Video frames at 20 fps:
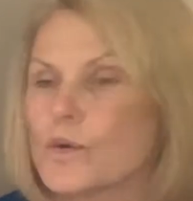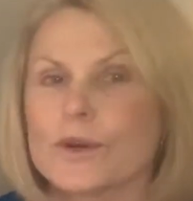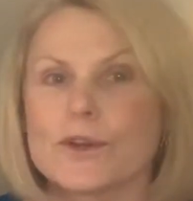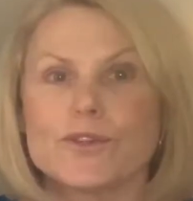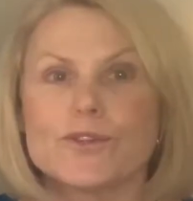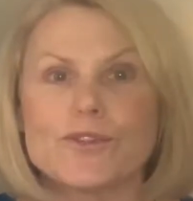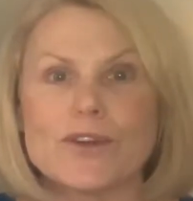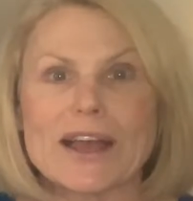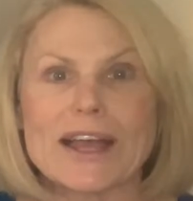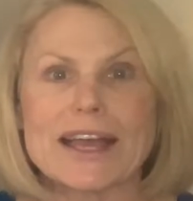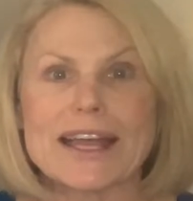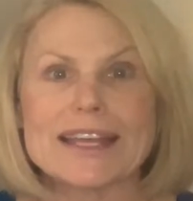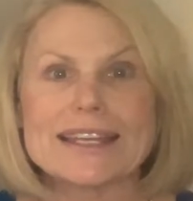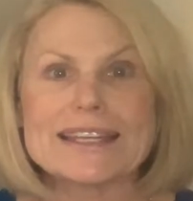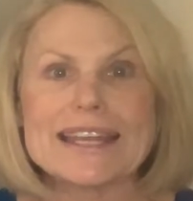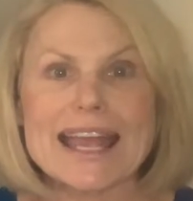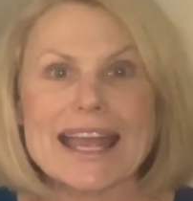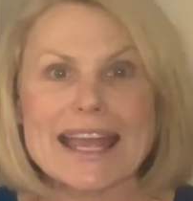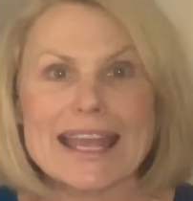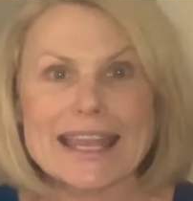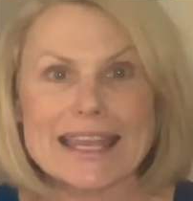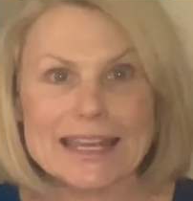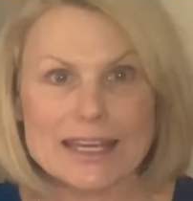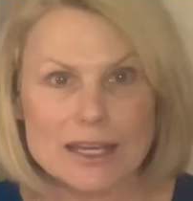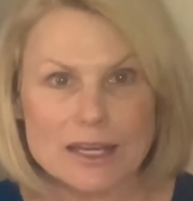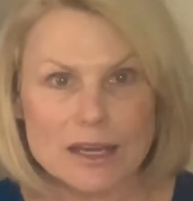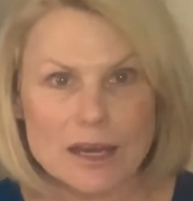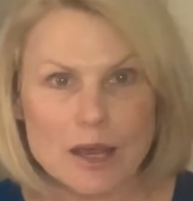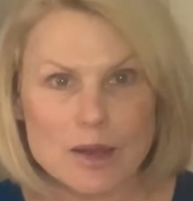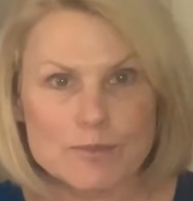to find a
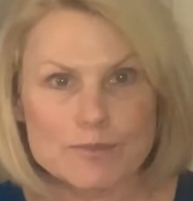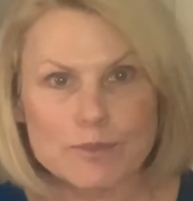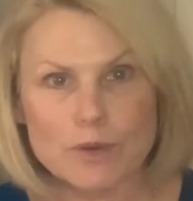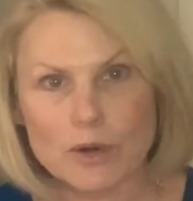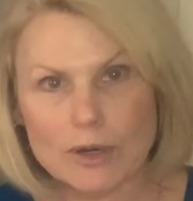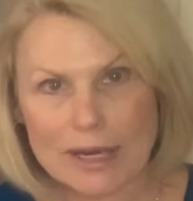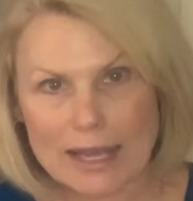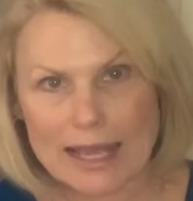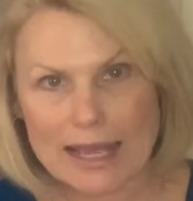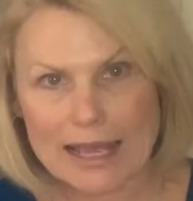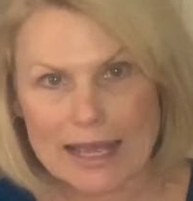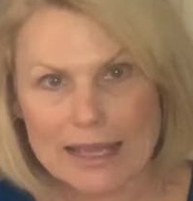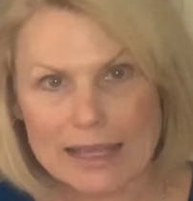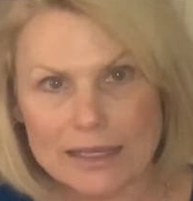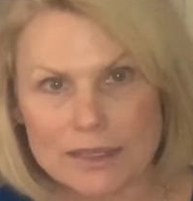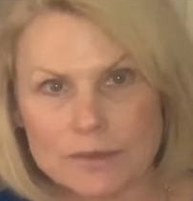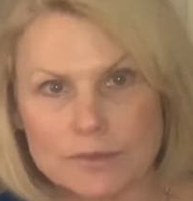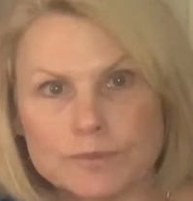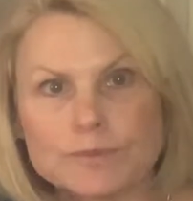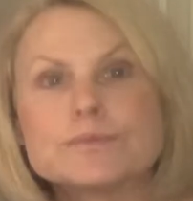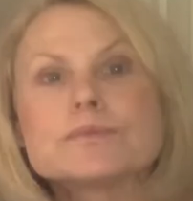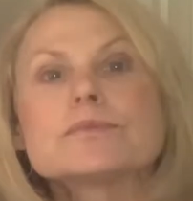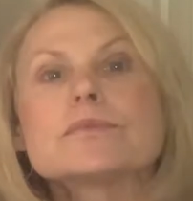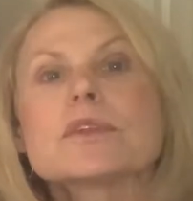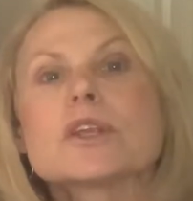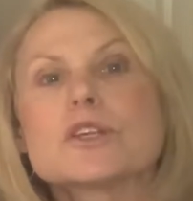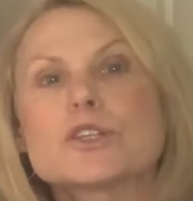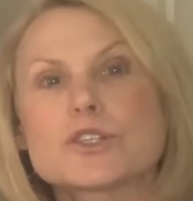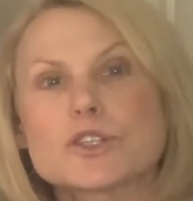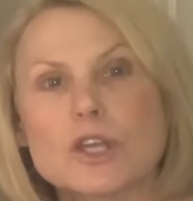number line.
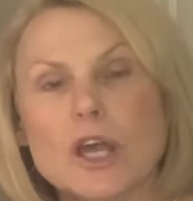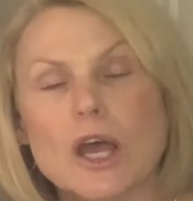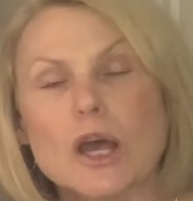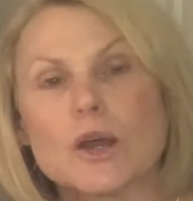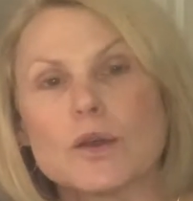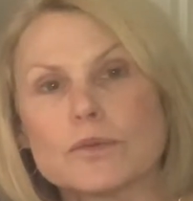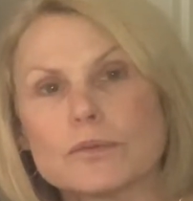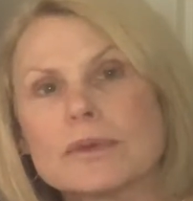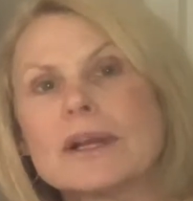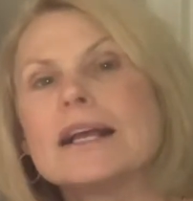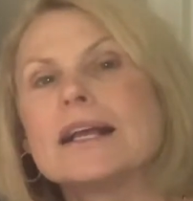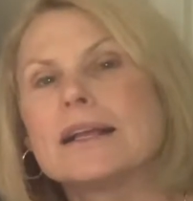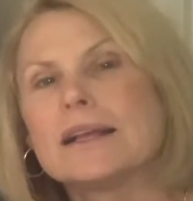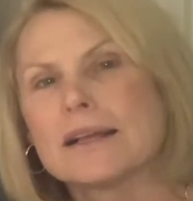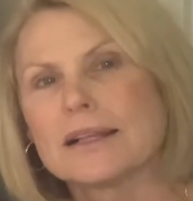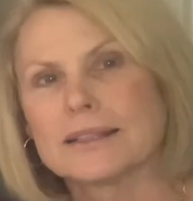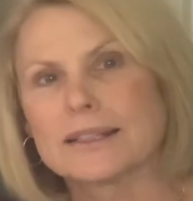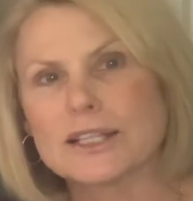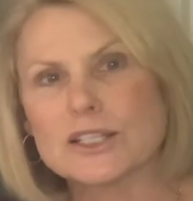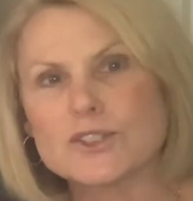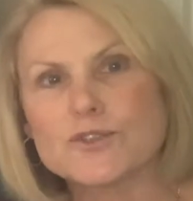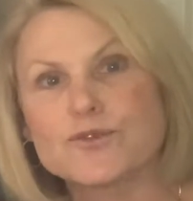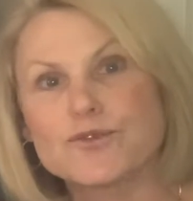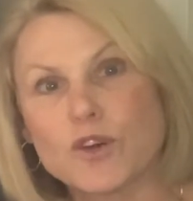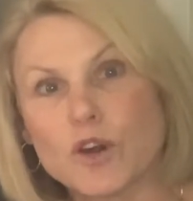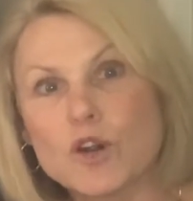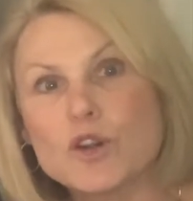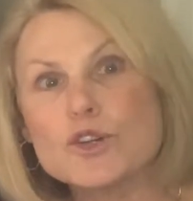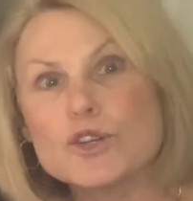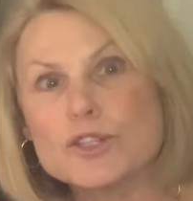So, let's
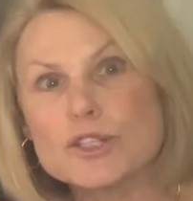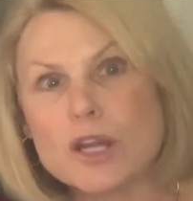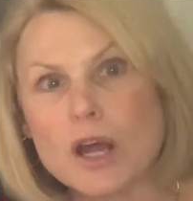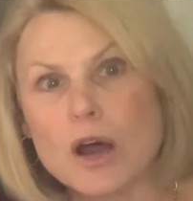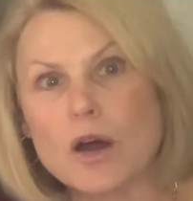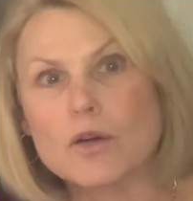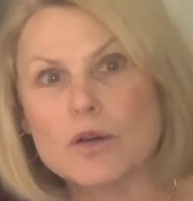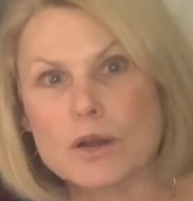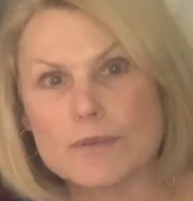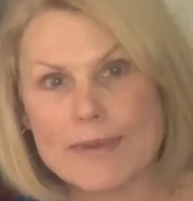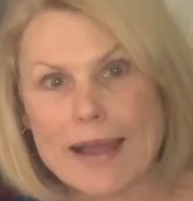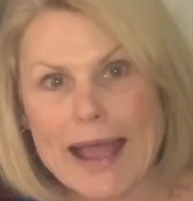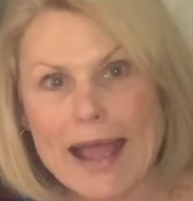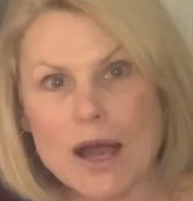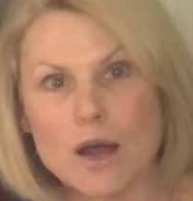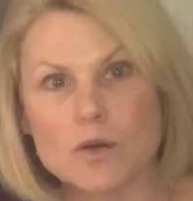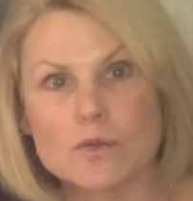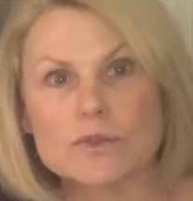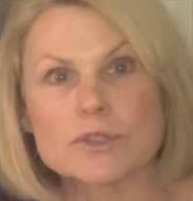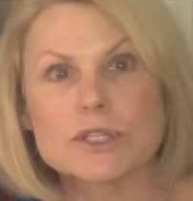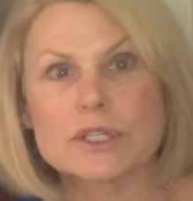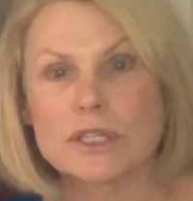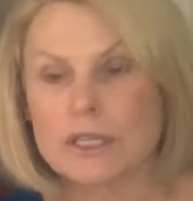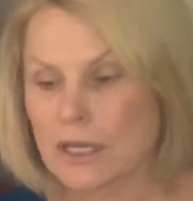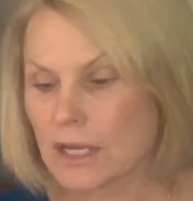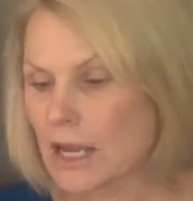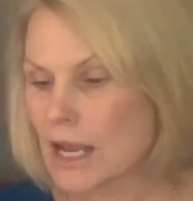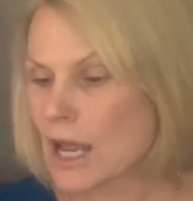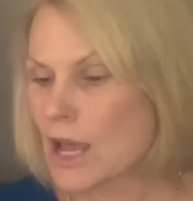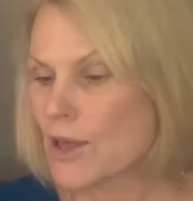first talk about
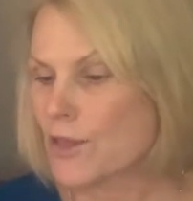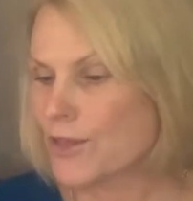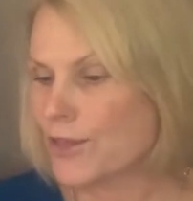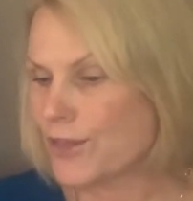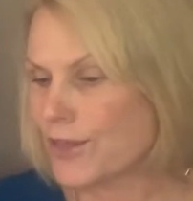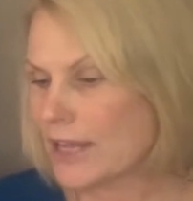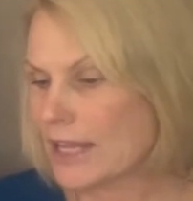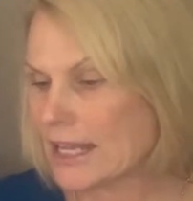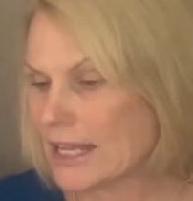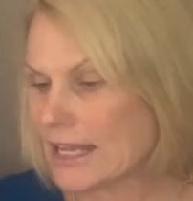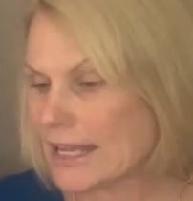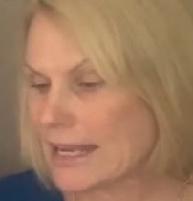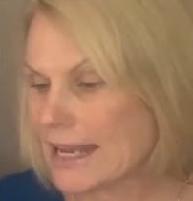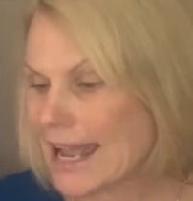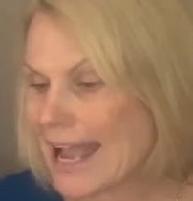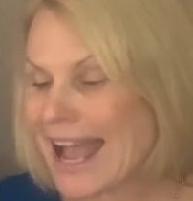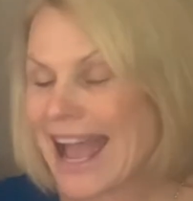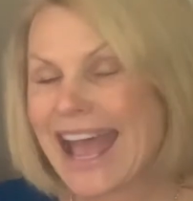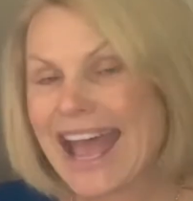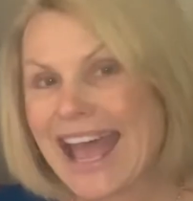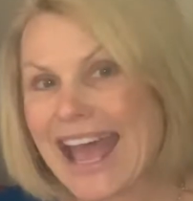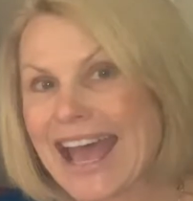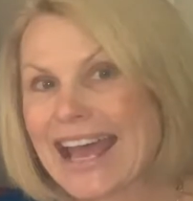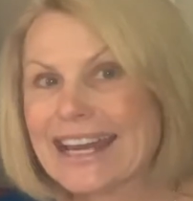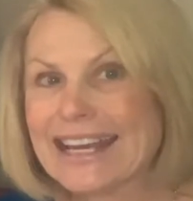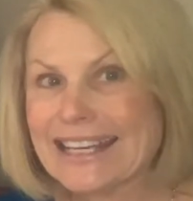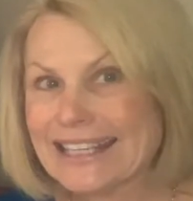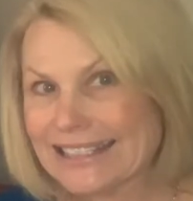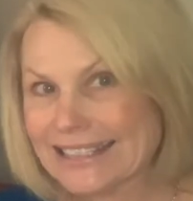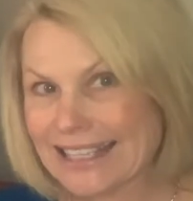the
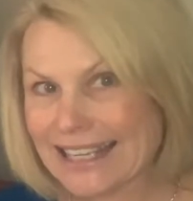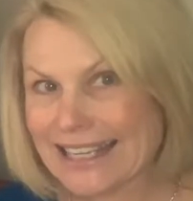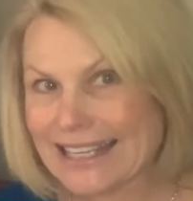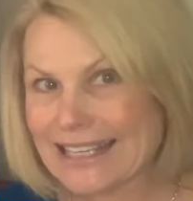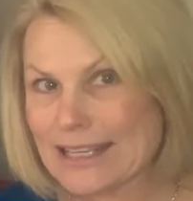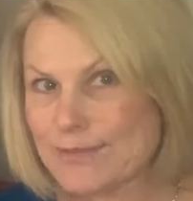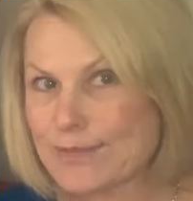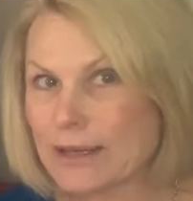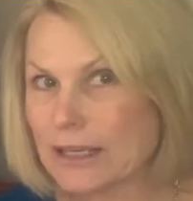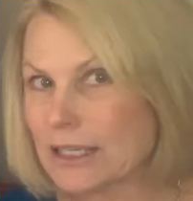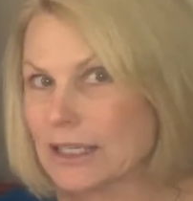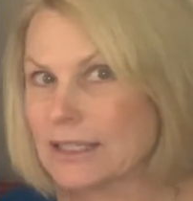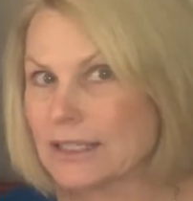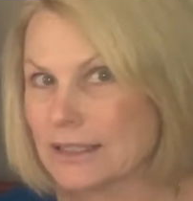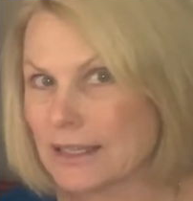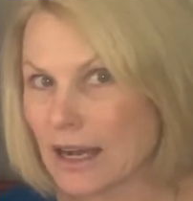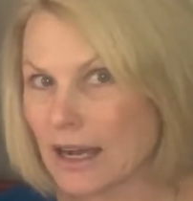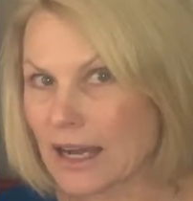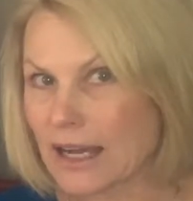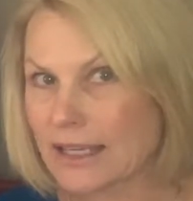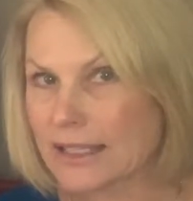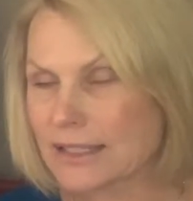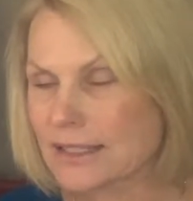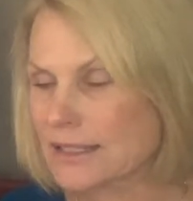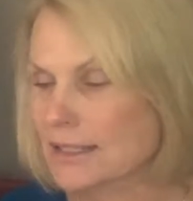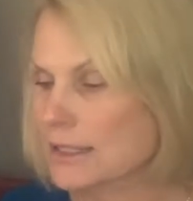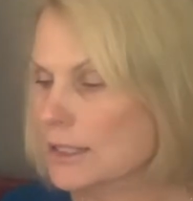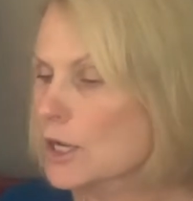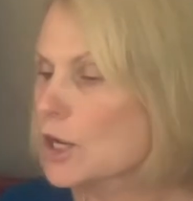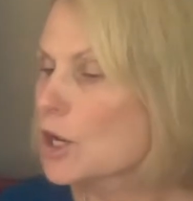adding ladybug
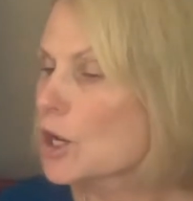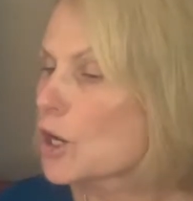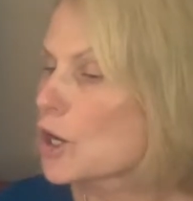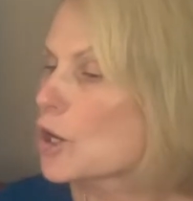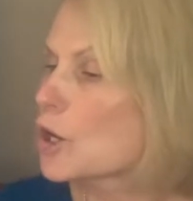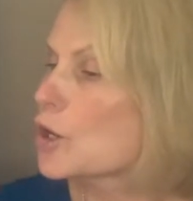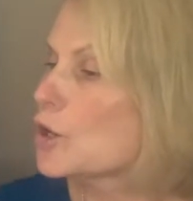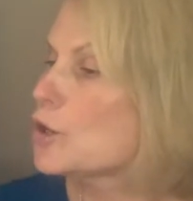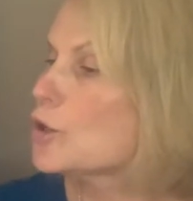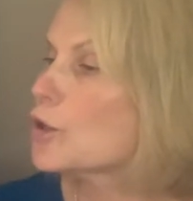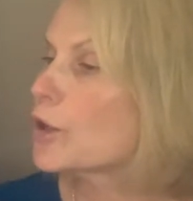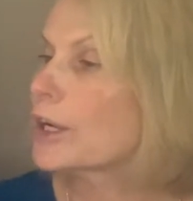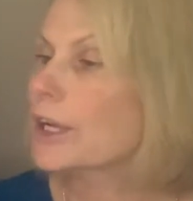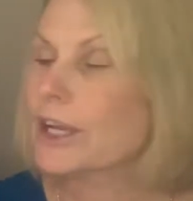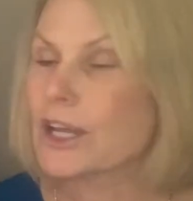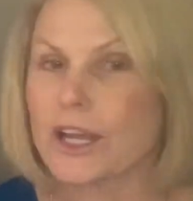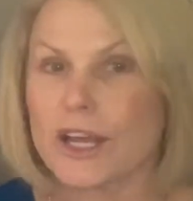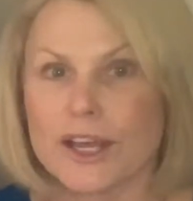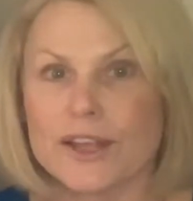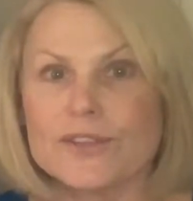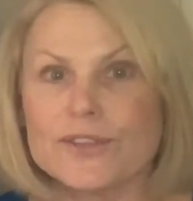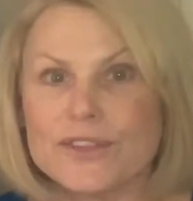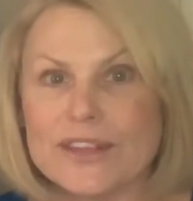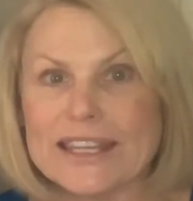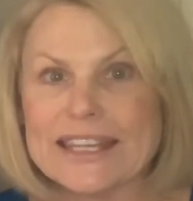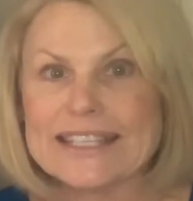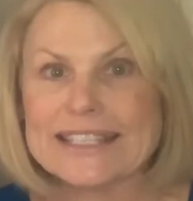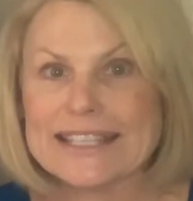dots. You're going to cut these